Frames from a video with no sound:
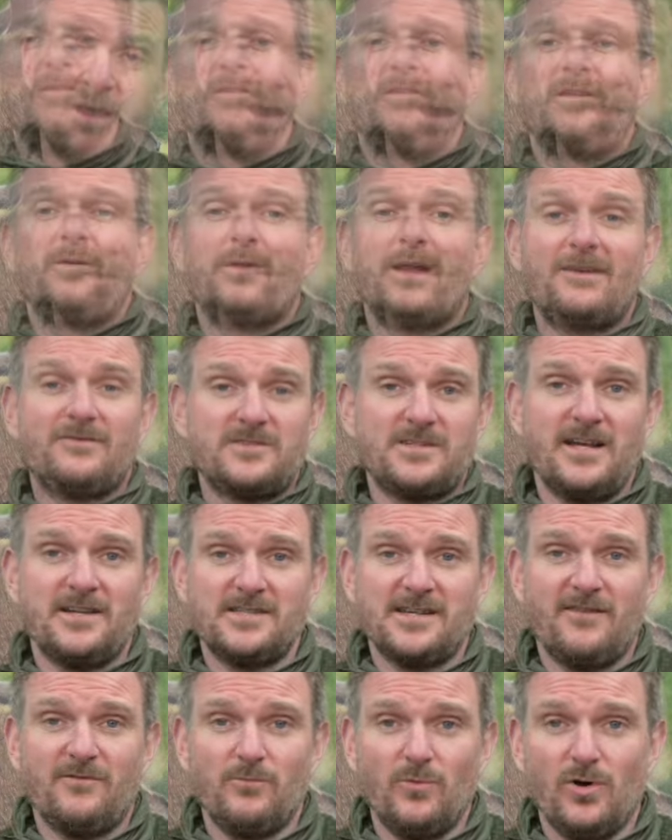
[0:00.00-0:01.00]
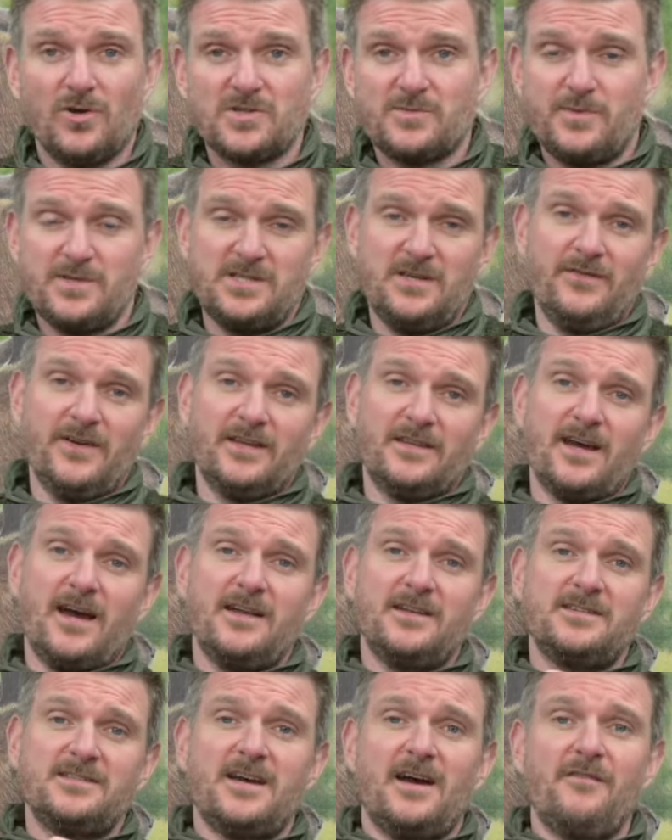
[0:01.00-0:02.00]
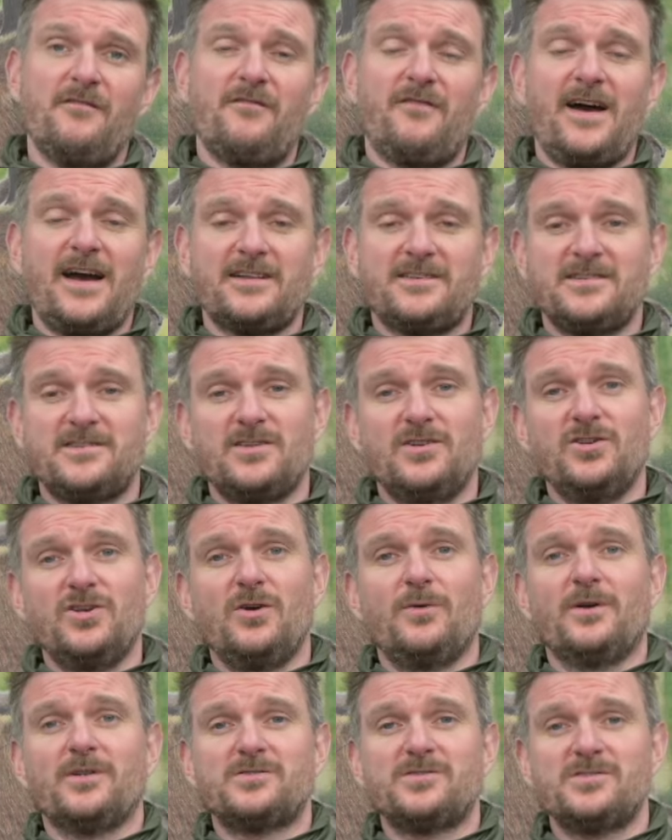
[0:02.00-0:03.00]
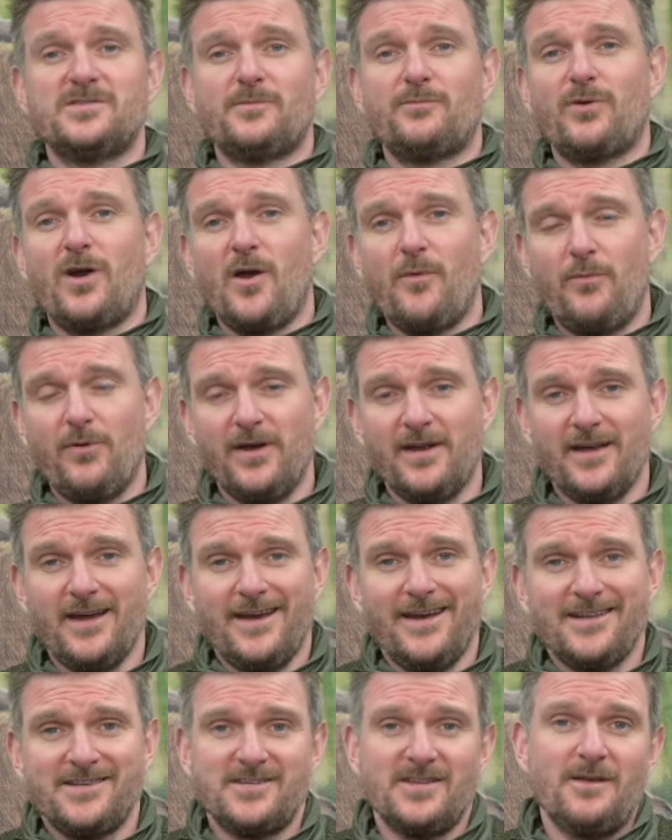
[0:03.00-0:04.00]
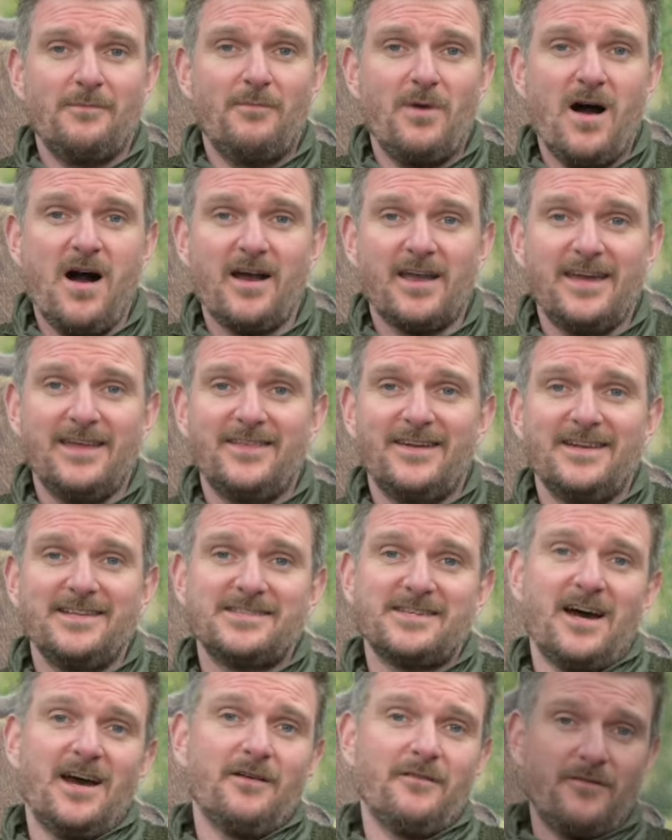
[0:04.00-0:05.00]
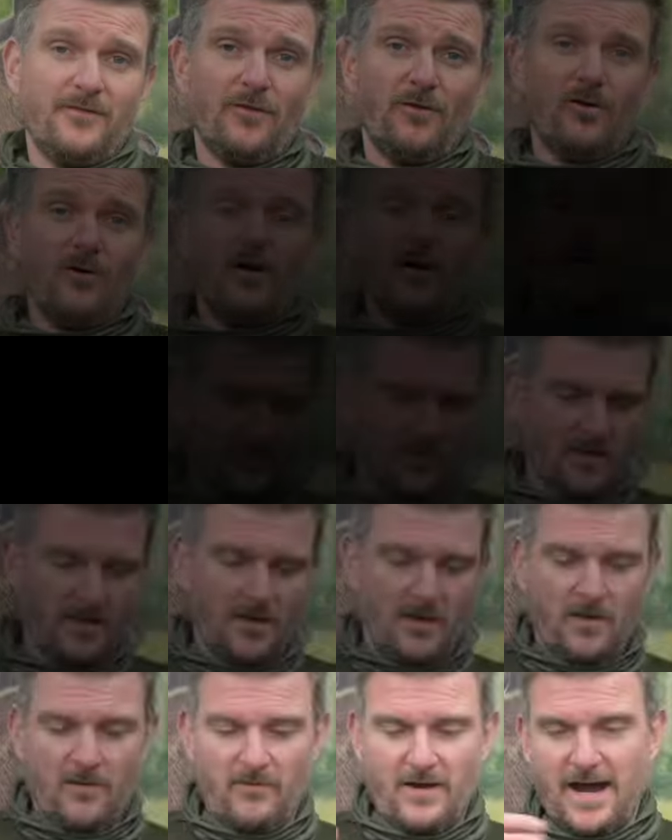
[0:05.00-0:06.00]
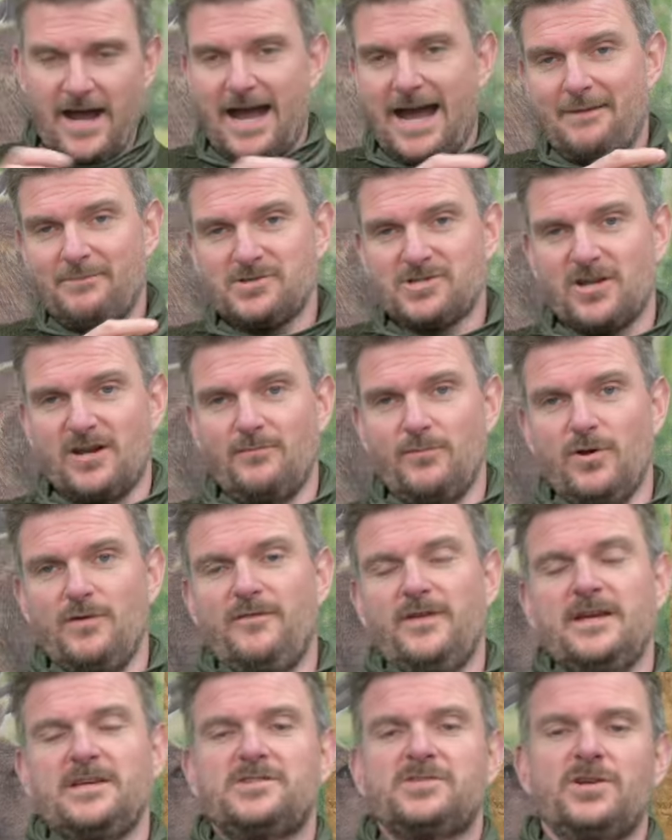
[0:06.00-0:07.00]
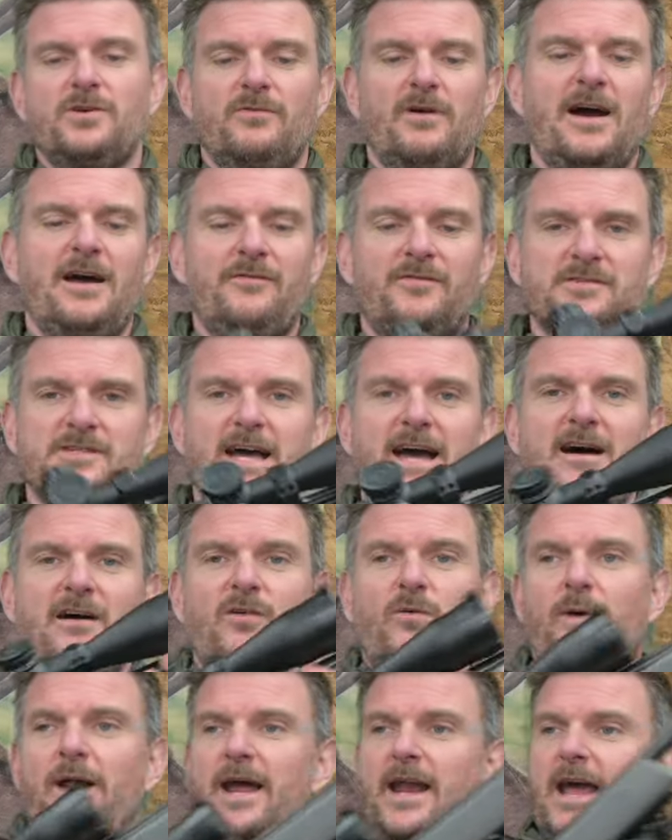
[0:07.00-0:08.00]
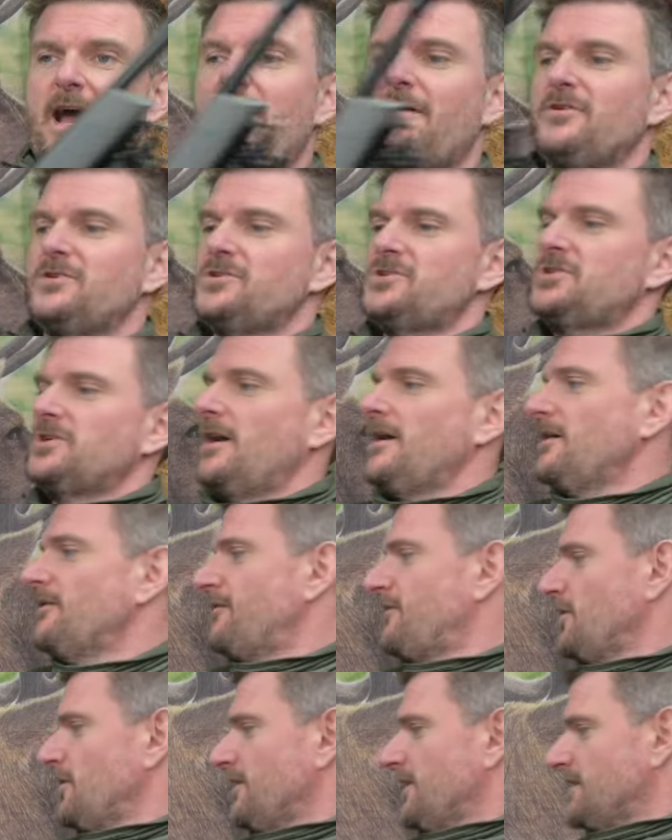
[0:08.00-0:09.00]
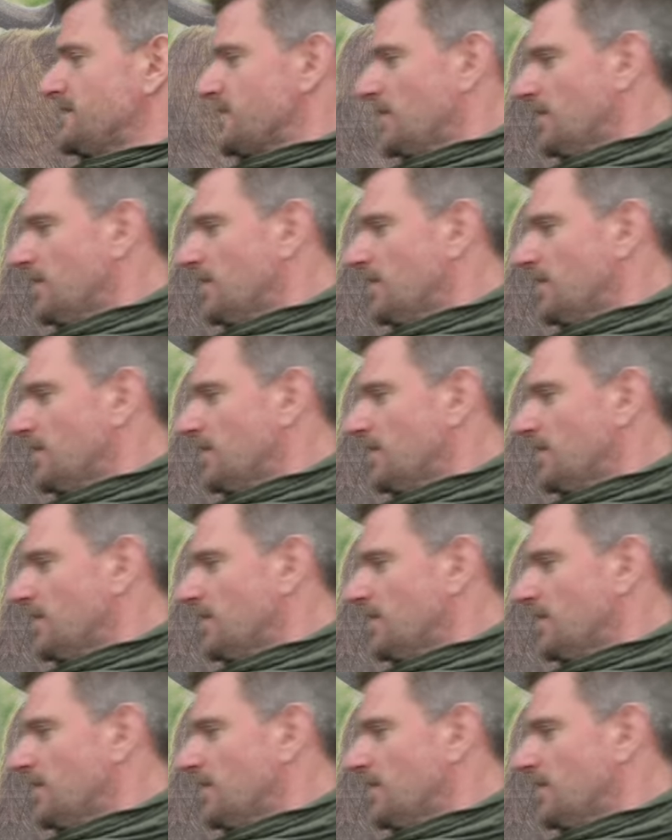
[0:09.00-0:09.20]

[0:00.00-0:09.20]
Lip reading: They will tend to have more specific design factors and nuances appropriate to the market they're designed for. Right, I'm just going to move these two rifles out of the way now and just show you a few of these